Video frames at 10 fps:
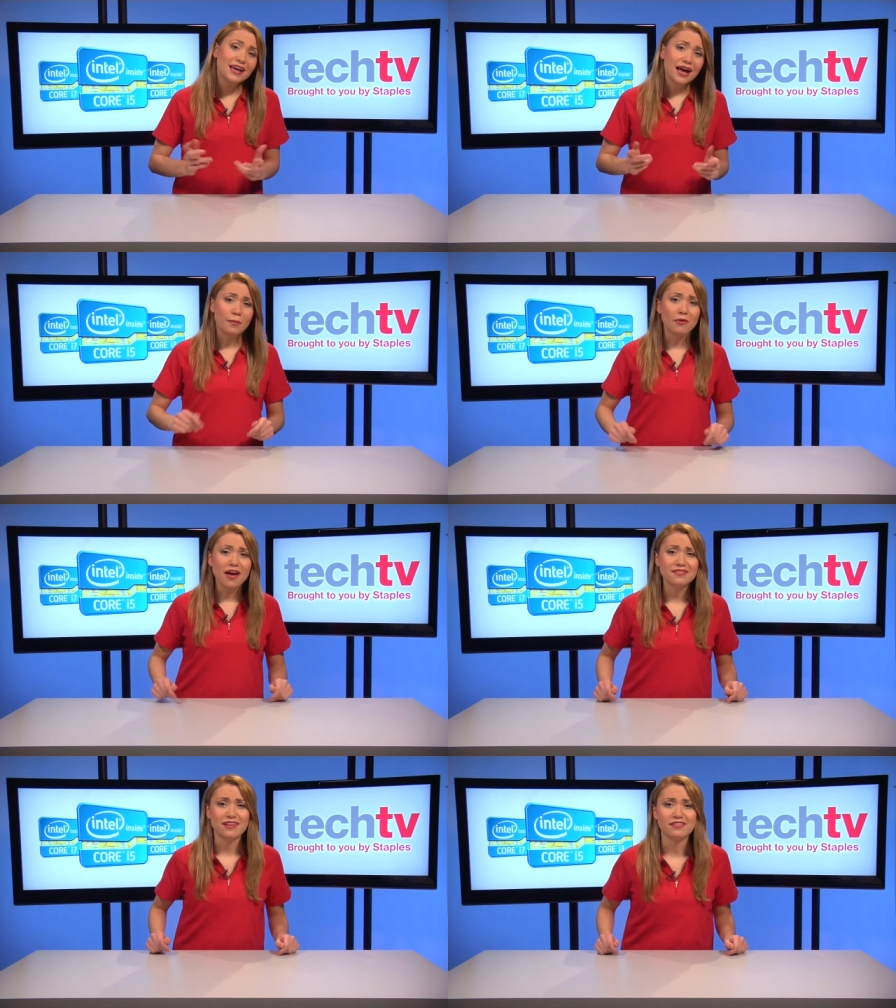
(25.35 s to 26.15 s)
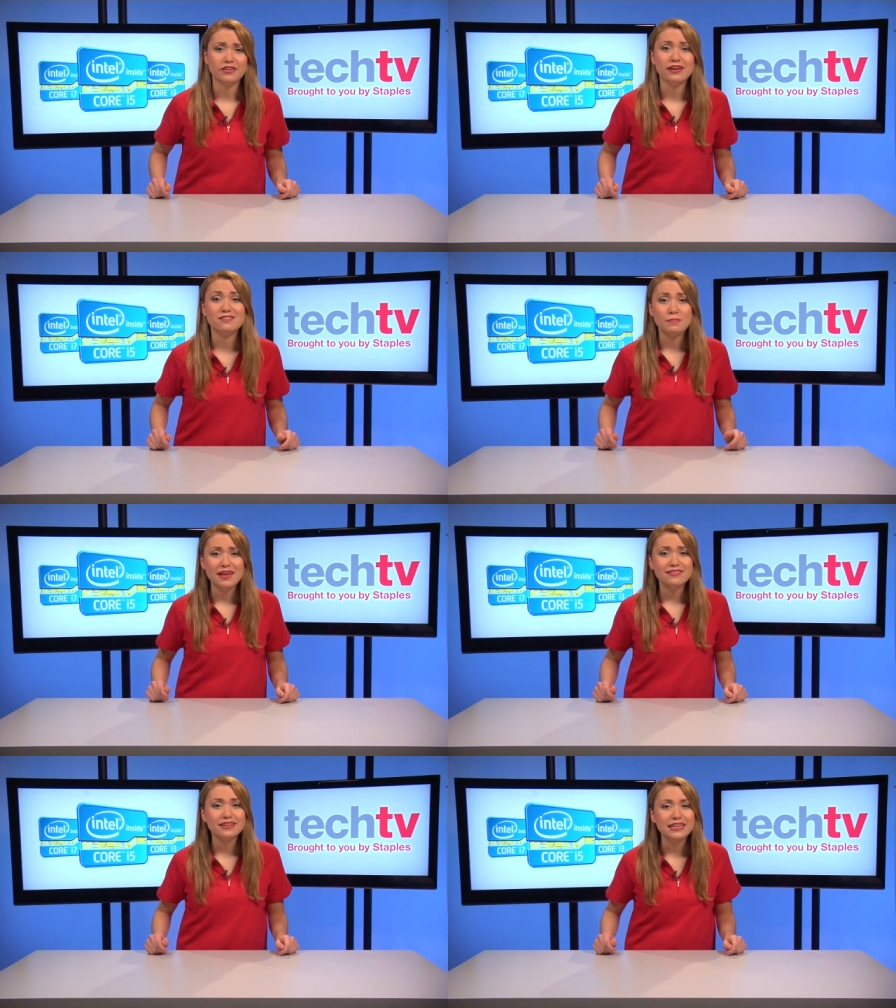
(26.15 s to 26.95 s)
A processor is
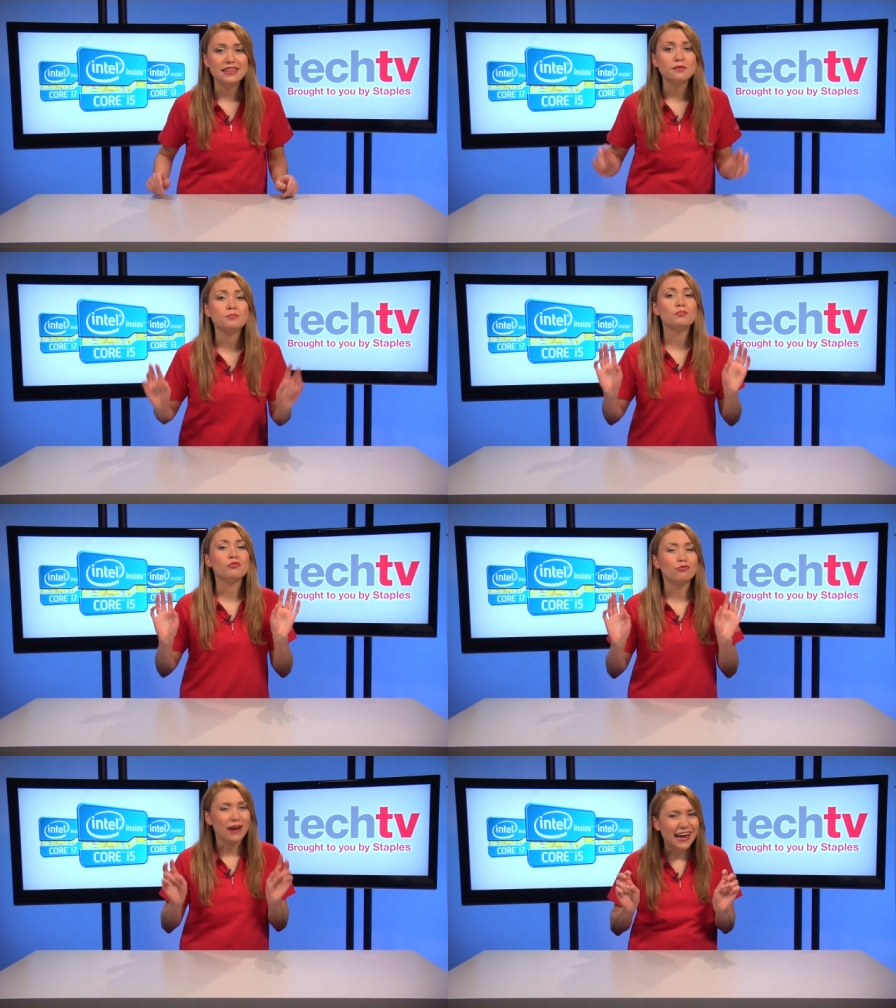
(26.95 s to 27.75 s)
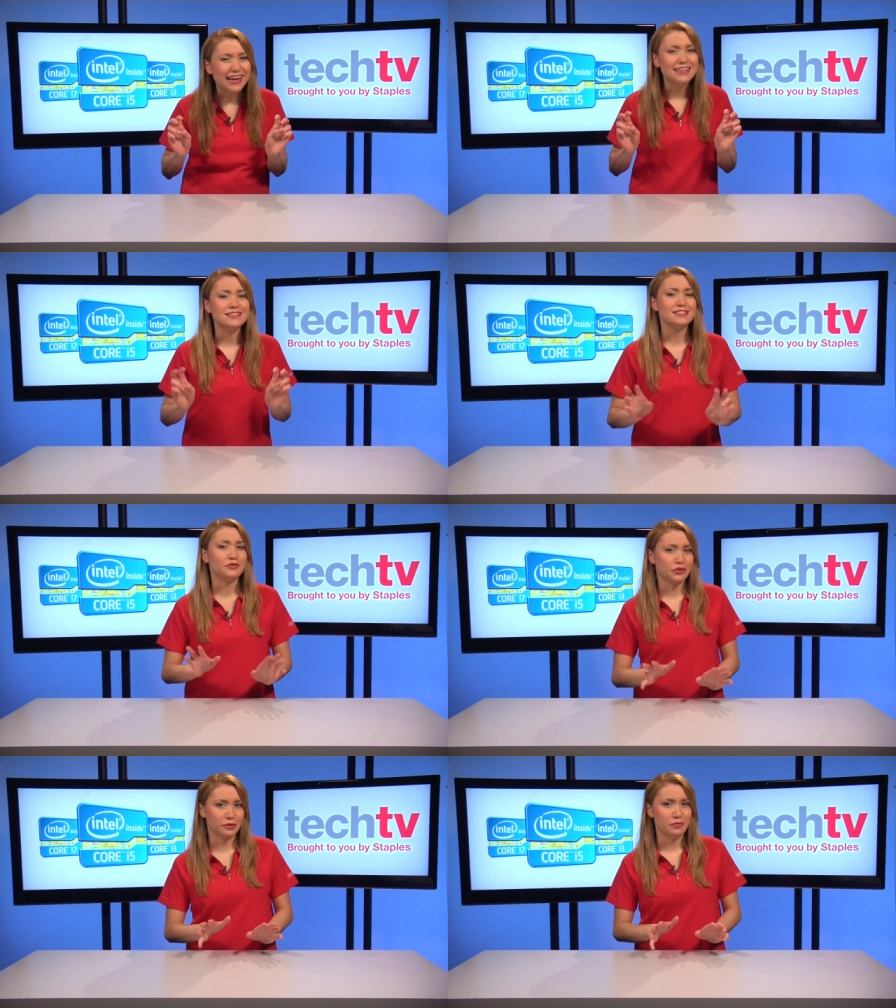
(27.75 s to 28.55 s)
basically the brains of
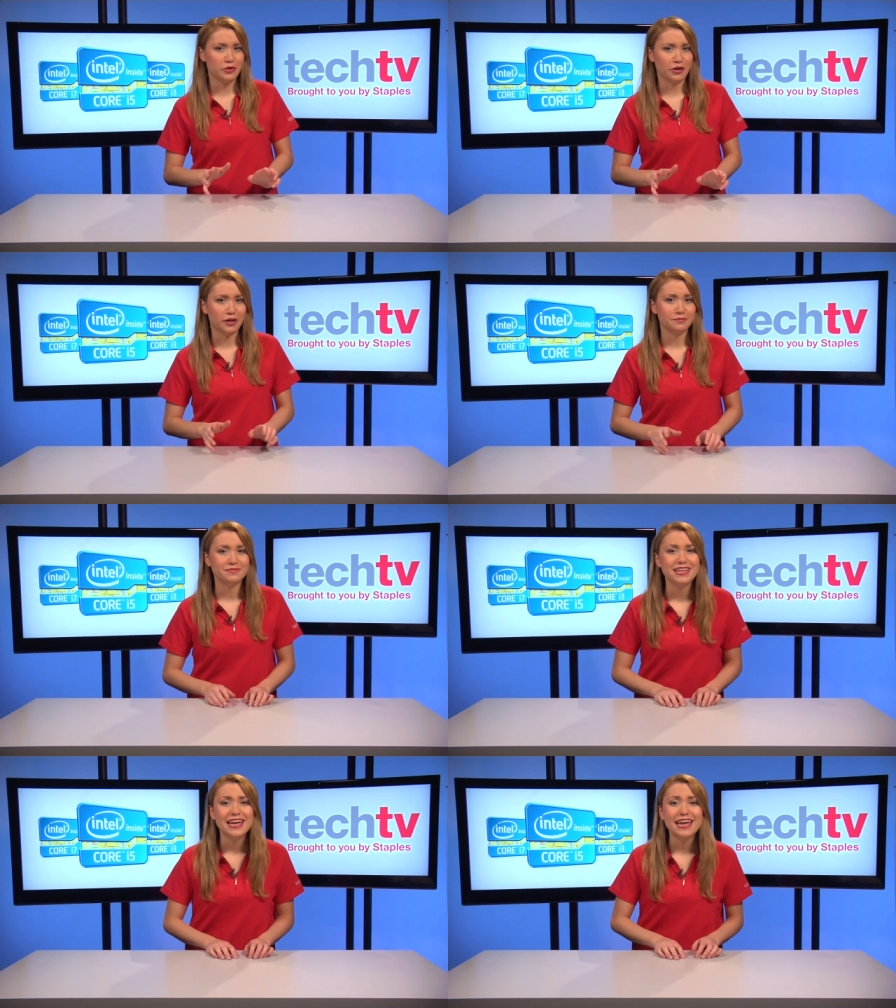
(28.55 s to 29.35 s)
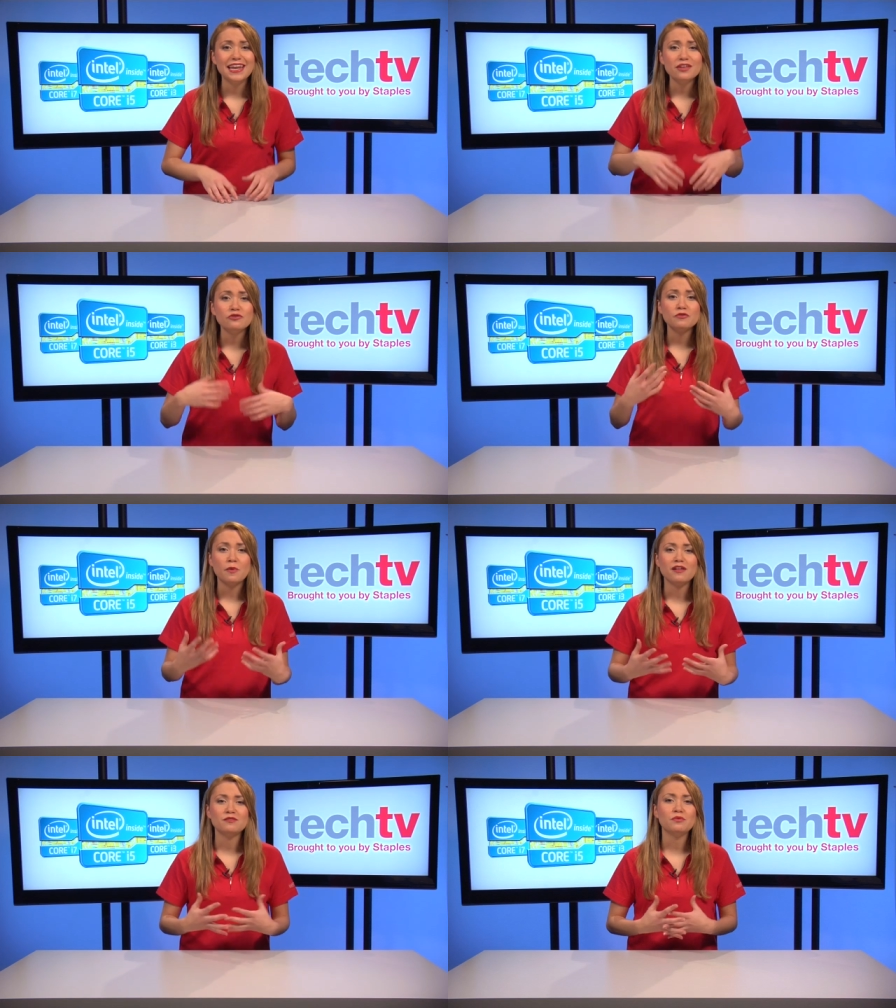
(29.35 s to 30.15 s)
your computer. It is
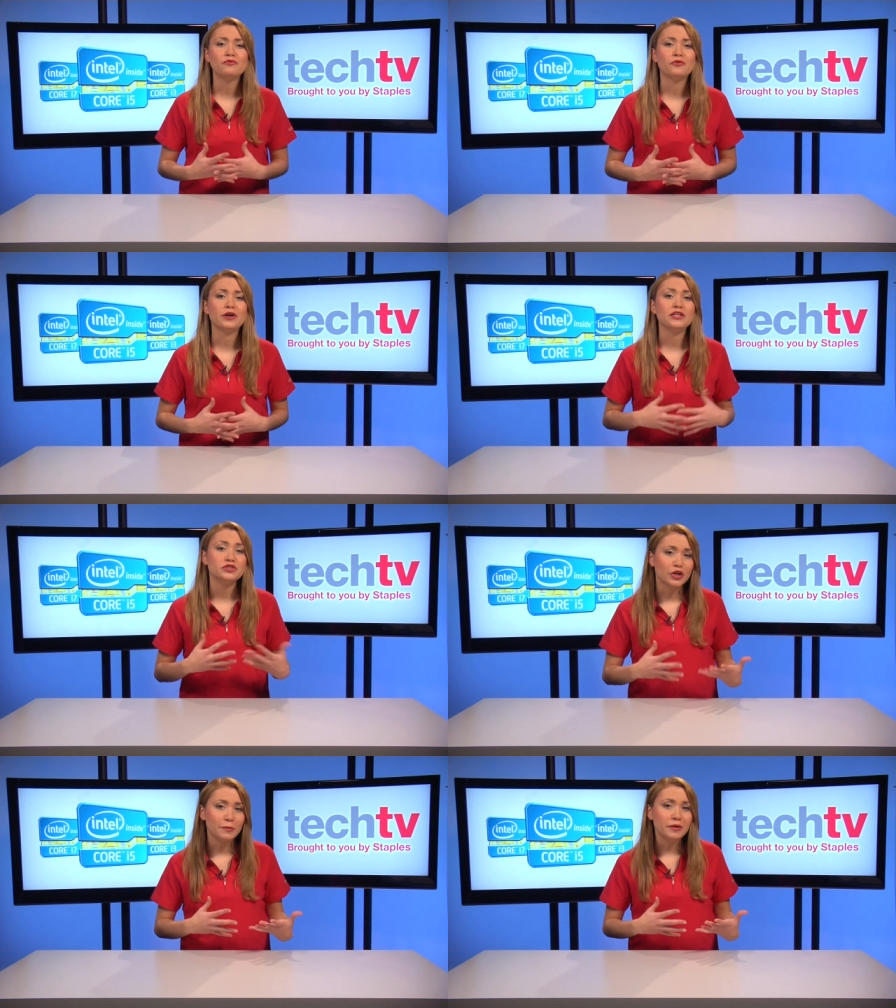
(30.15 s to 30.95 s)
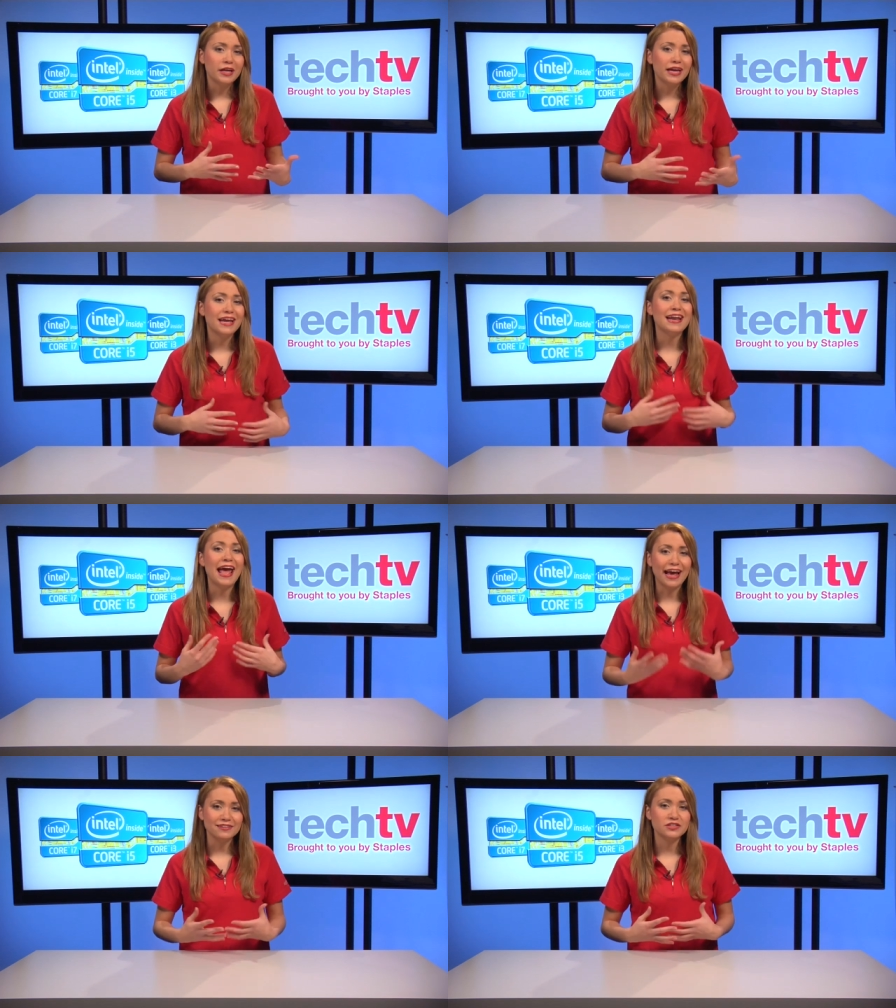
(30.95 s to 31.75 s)
responsible for interpreting and
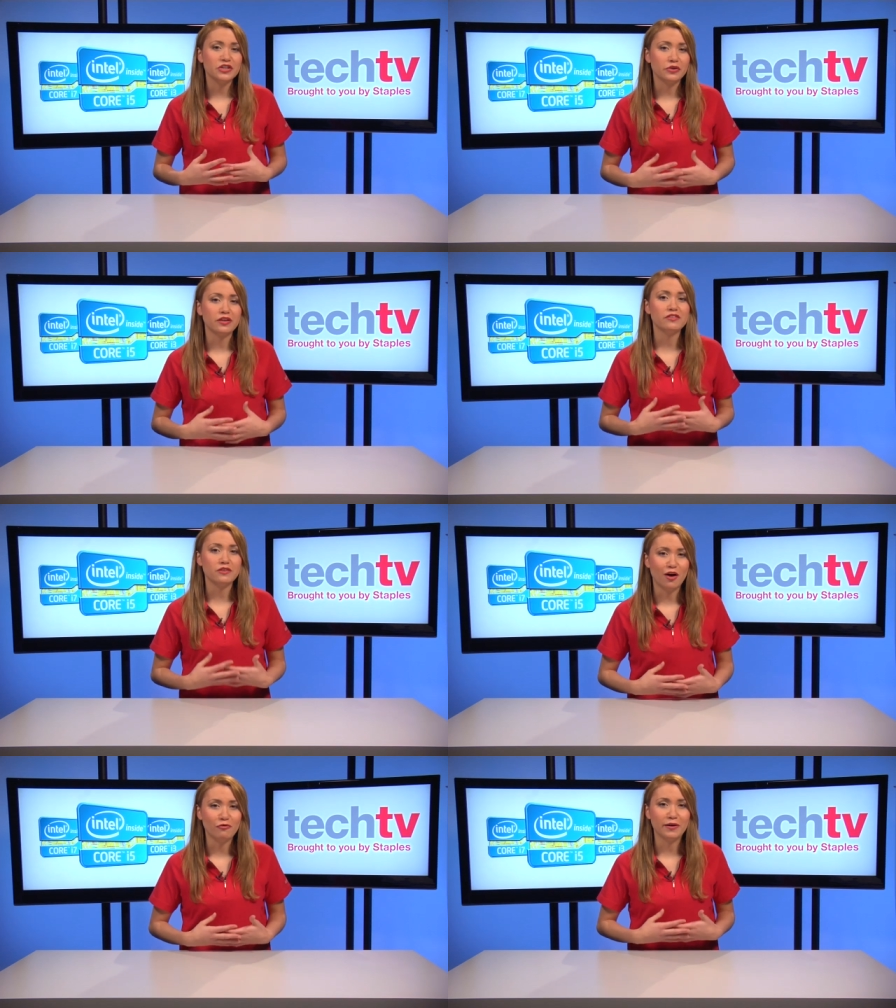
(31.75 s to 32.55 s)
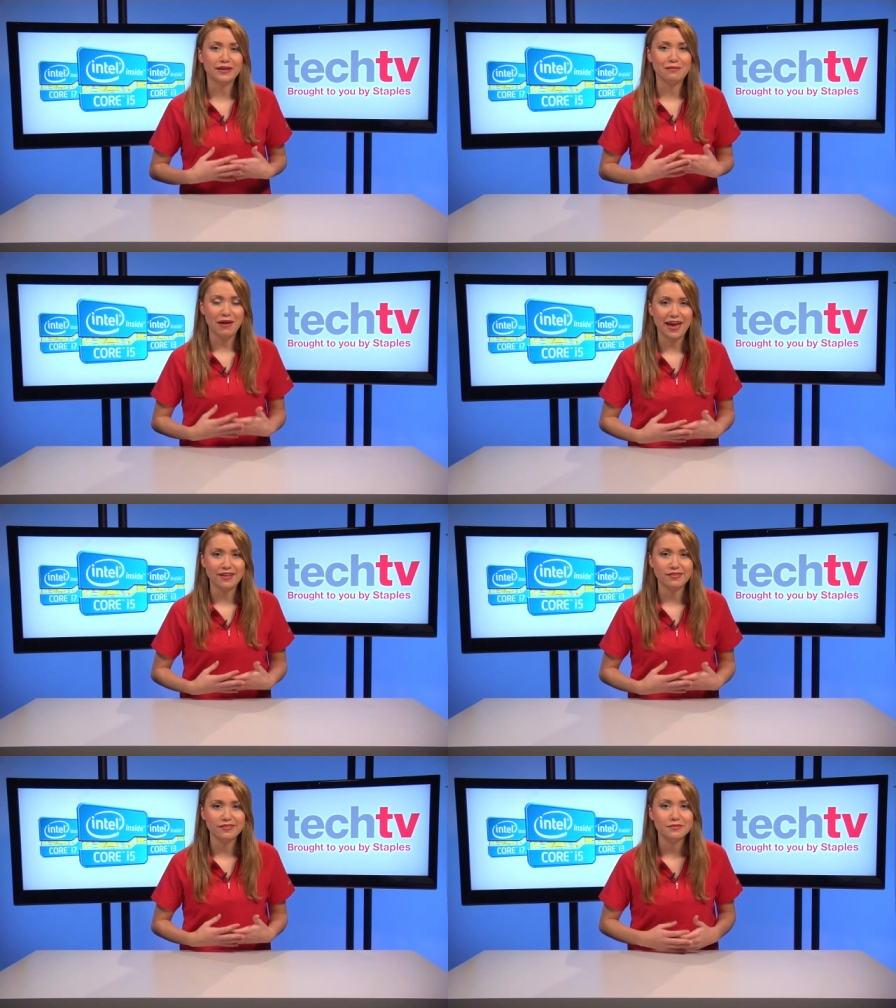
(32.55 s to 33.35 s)
executing software
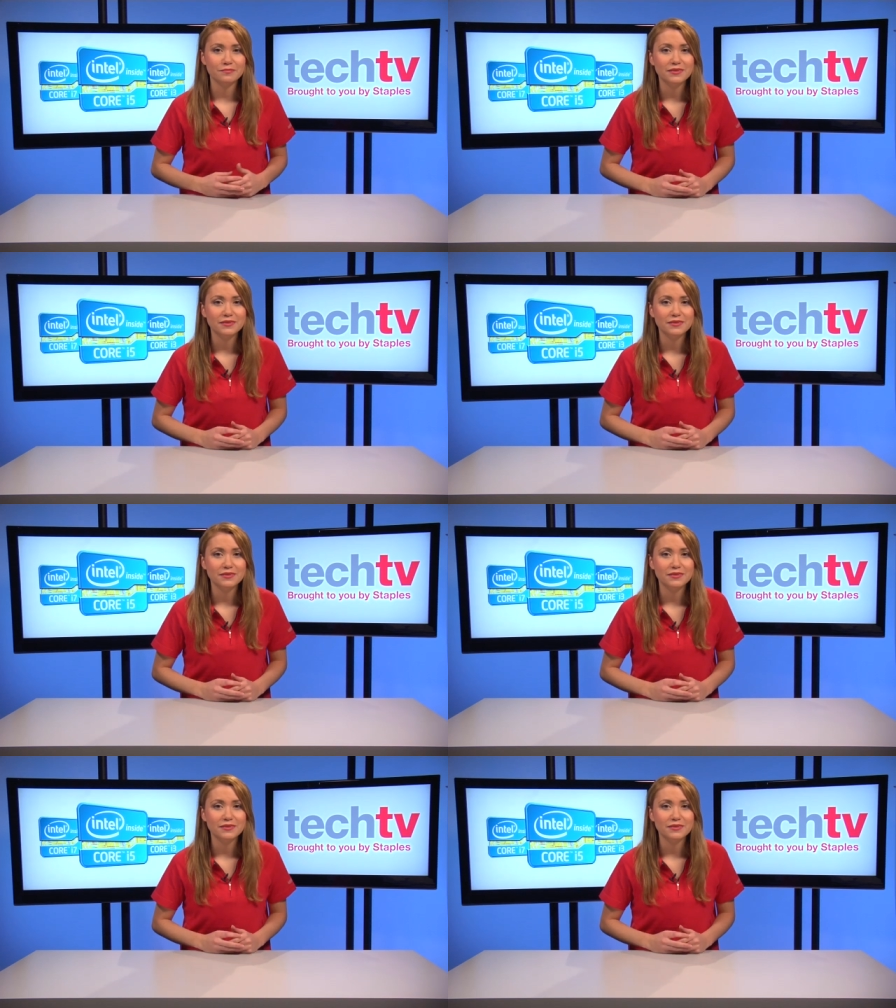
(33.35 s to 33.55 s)
commands.